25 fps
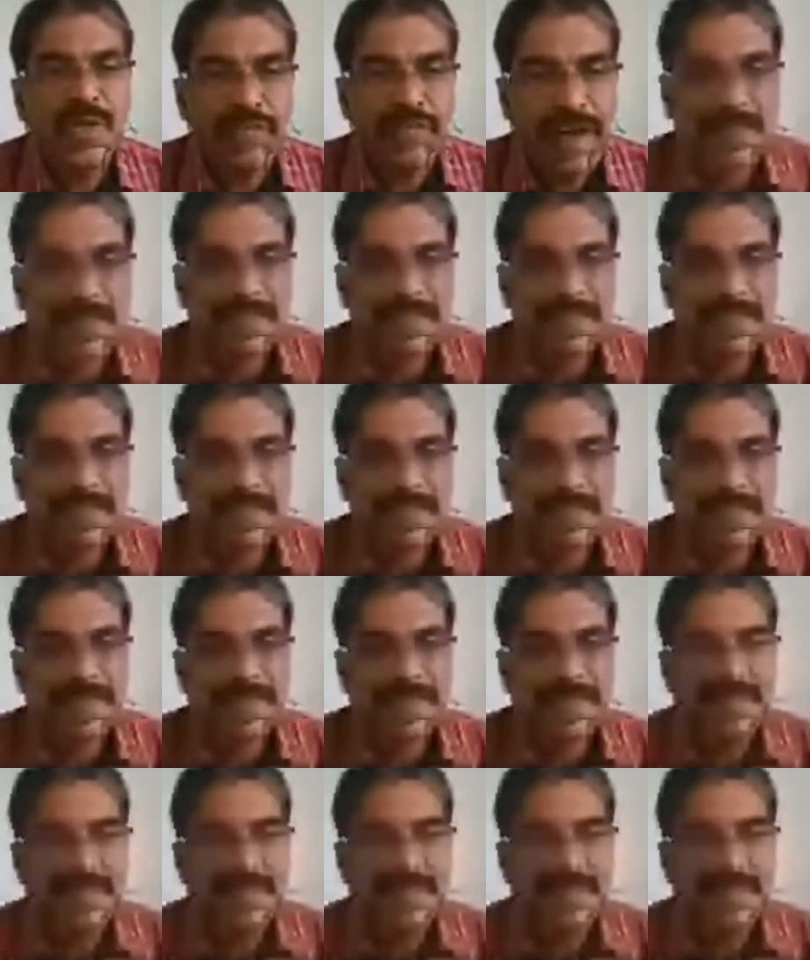Now it is
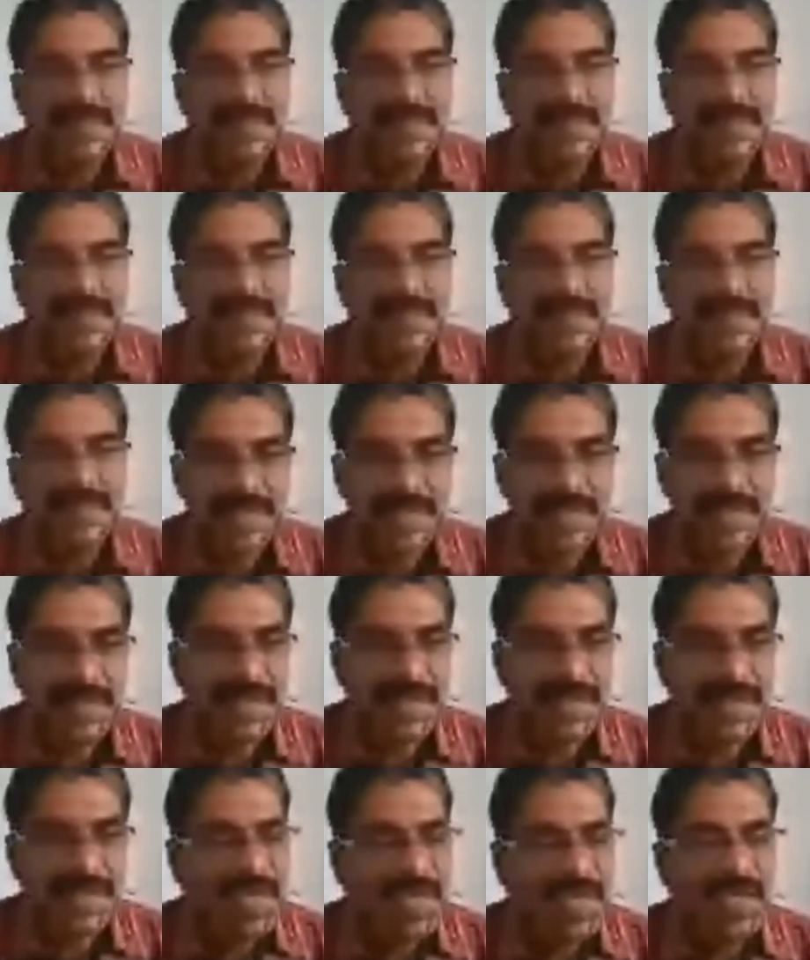increased to
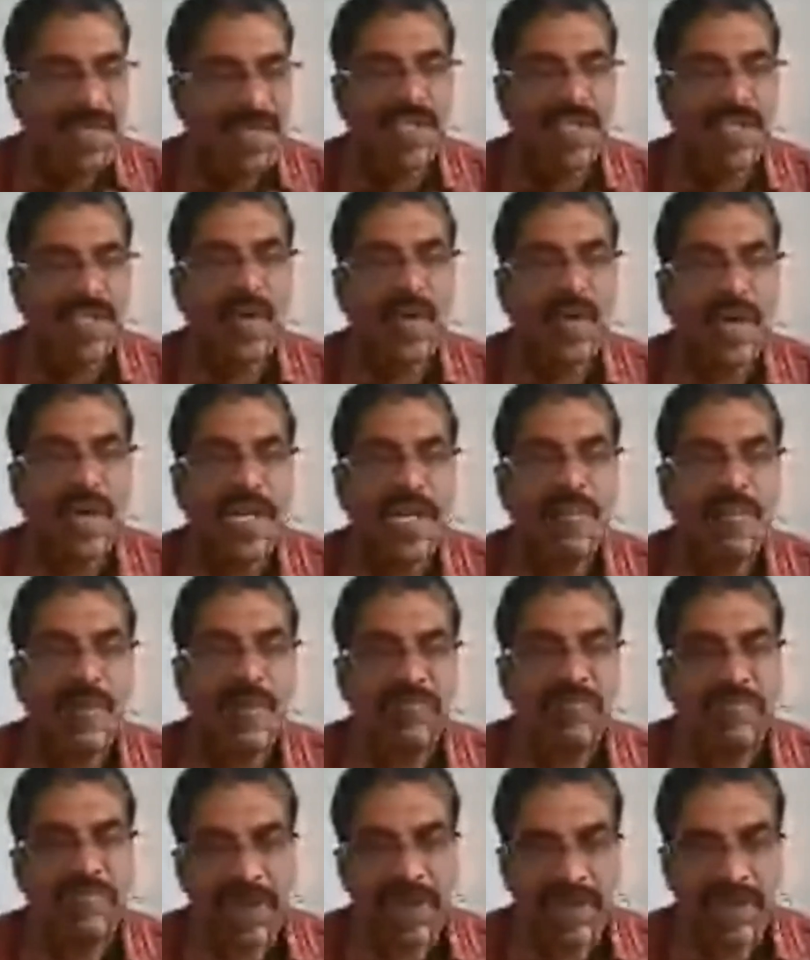1200 to
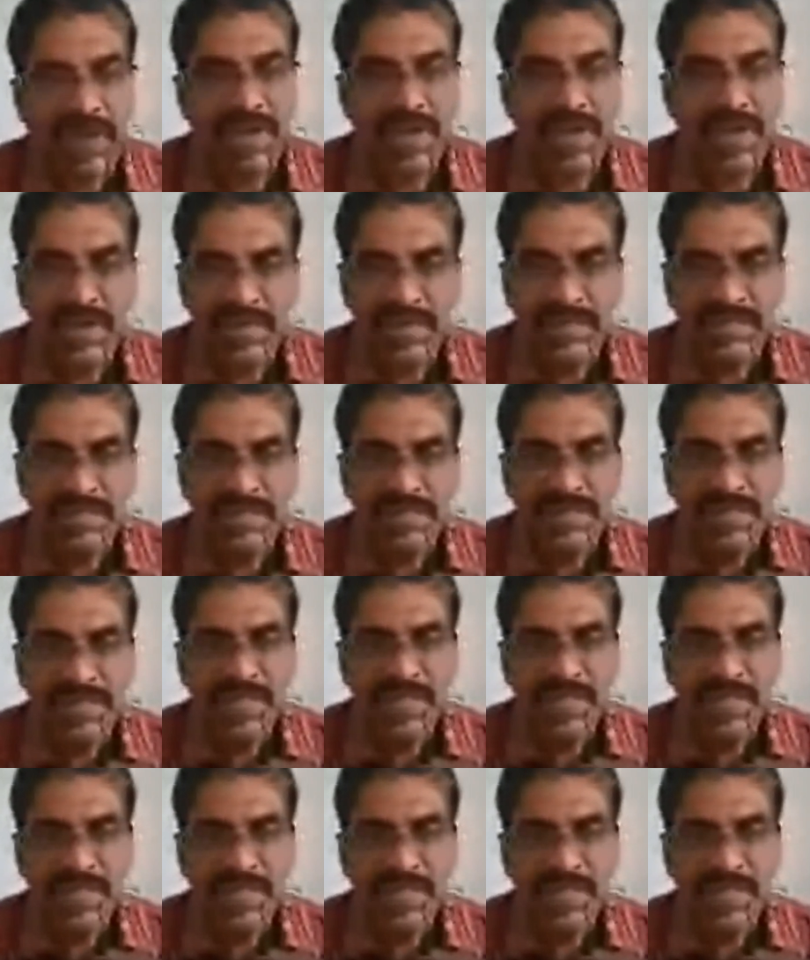1500.